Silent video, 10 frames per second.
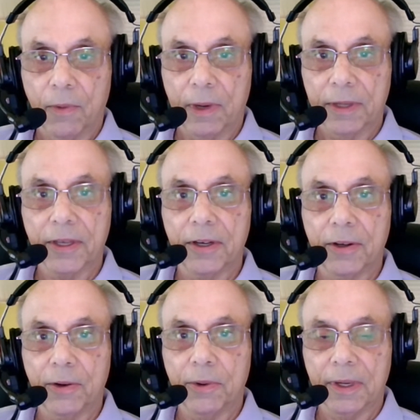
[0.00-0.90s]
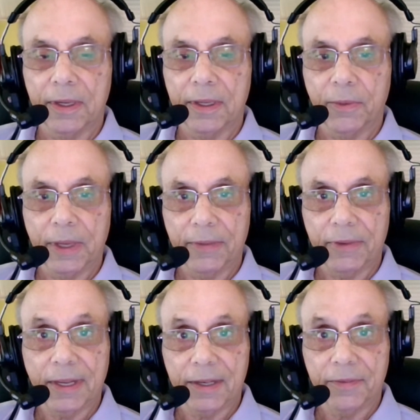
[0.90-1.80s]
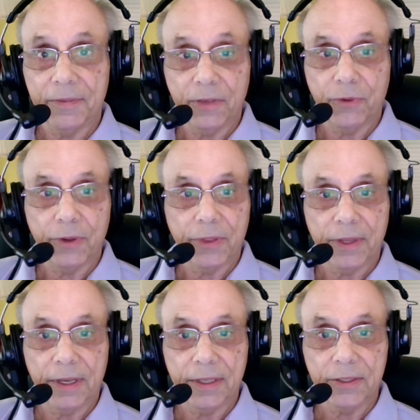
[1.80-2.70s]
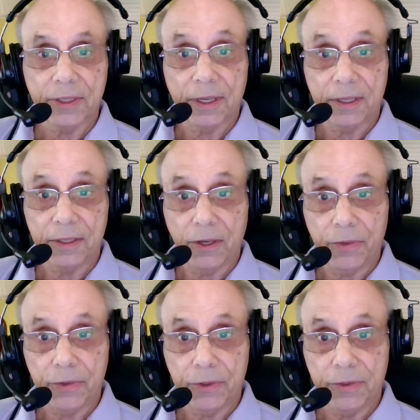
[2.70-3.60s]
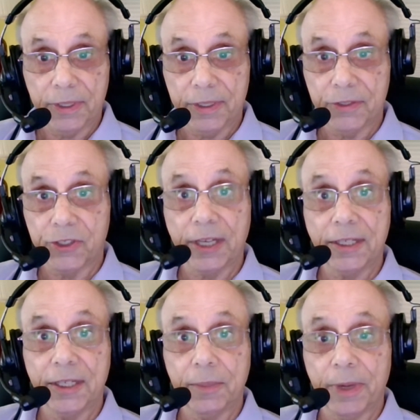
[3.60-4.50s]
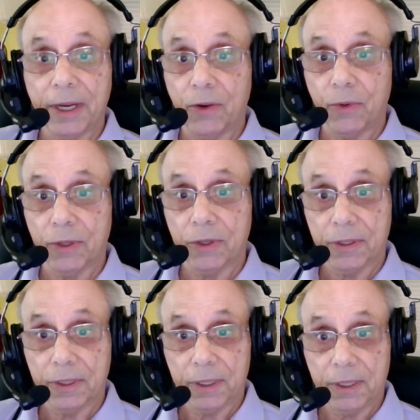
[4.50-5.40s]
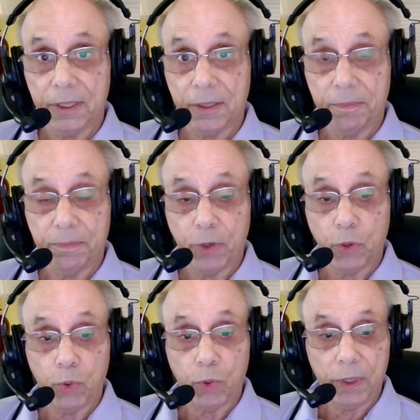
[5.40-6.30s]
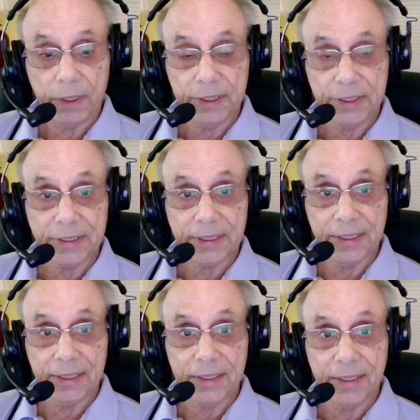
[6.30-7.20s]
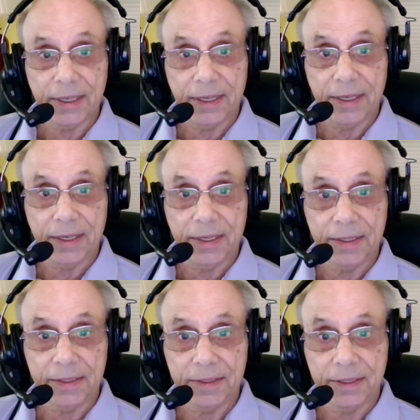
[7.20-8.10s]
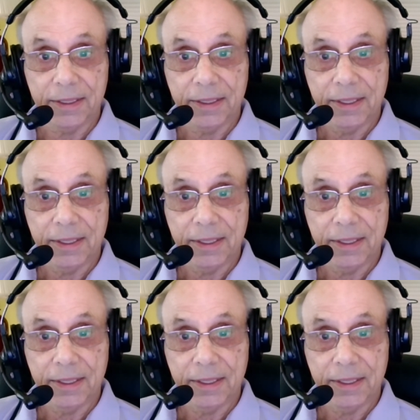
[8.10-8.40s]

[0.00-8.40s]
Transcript: Well, we have a lot of different things. Another JD Power poll is in, and